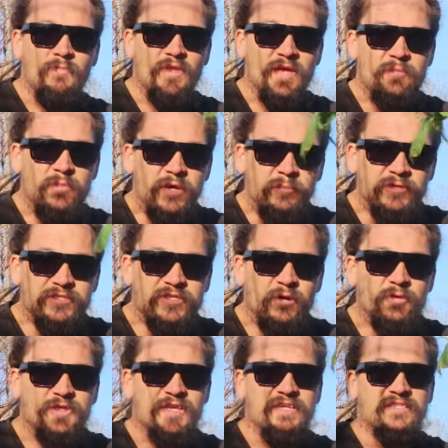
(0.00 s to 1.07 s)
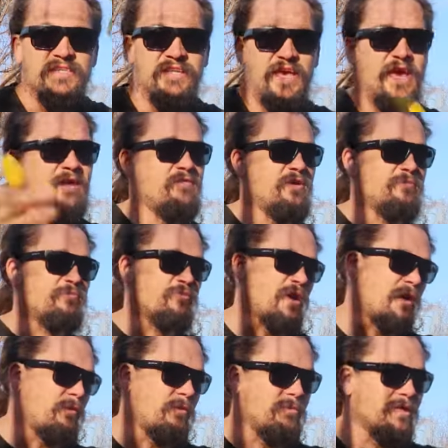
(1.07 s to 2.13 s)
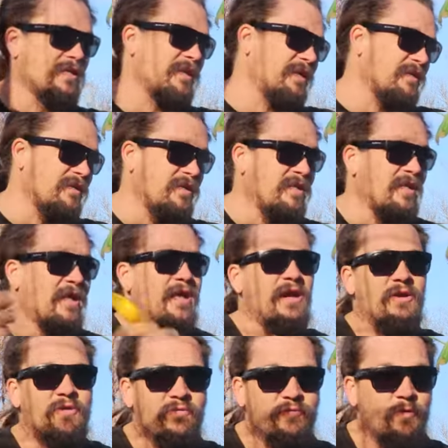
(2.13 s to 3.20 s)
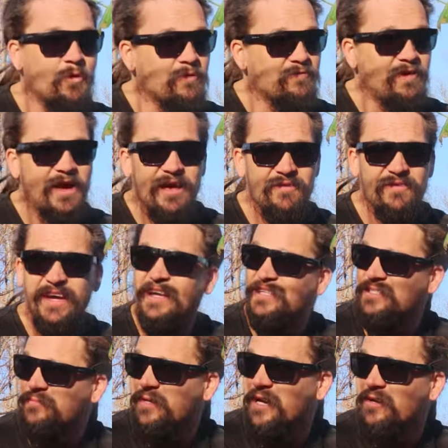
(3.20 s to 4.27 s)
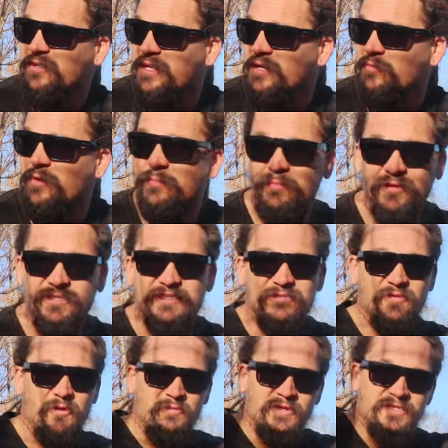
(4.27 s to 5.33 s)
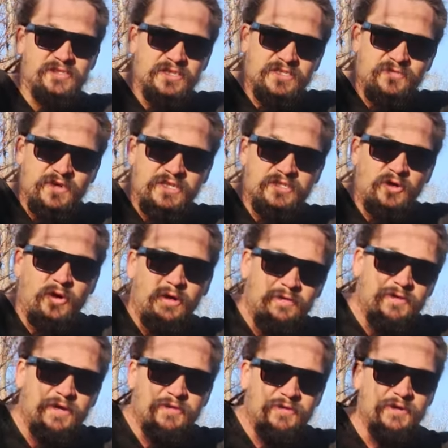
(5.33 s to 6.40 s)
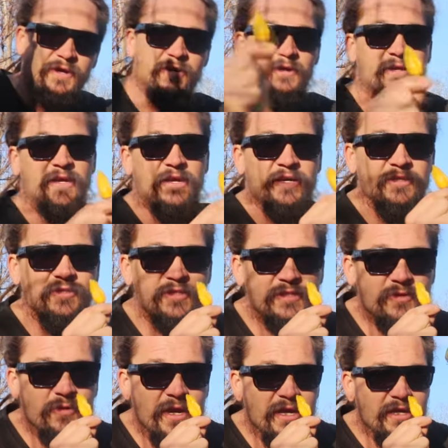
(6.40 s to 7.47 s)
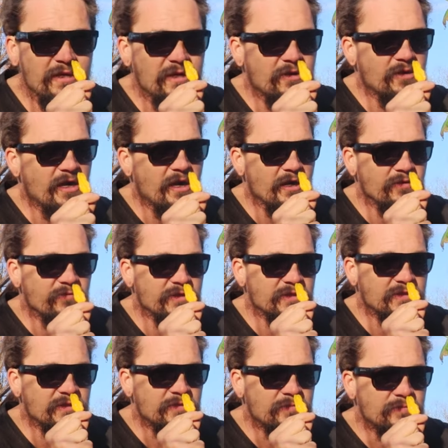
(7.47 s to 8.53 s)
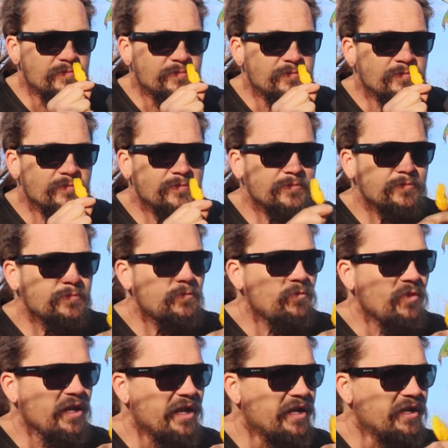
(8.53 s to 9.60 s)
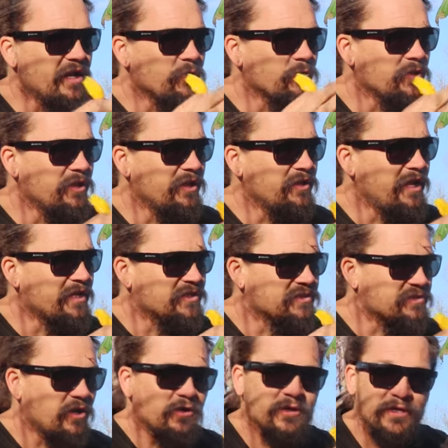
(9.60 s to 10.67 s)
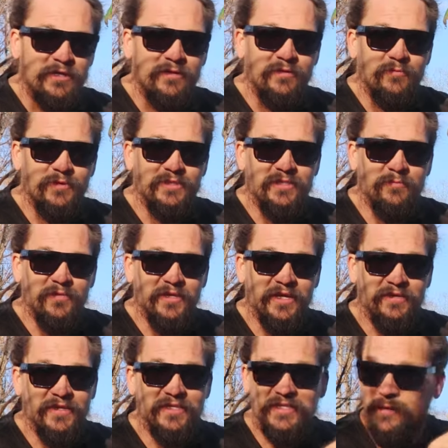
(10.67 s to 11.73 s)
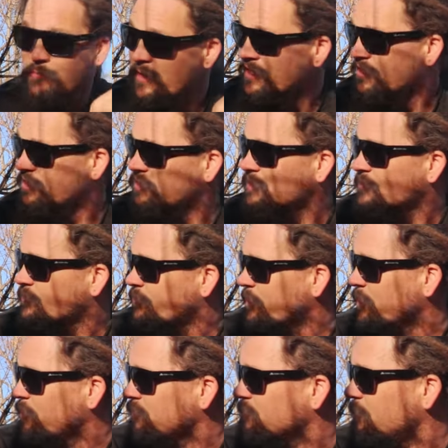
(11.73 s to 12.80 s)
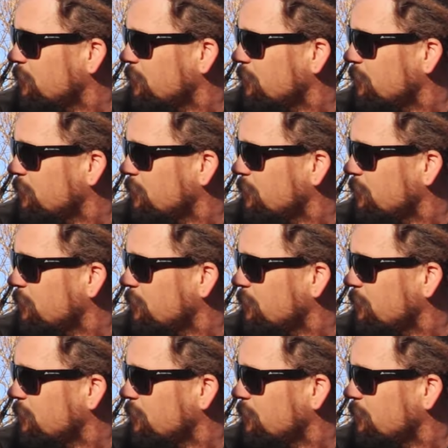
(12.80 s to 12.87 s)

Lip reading: and be able to start with this and have it probably get, I don't know, 4 or 5. I had some Carolina Reapers over 6 feet tall the other year, just cranking out a harvest. And I really like starting with something like this. I meant to do this with my ghost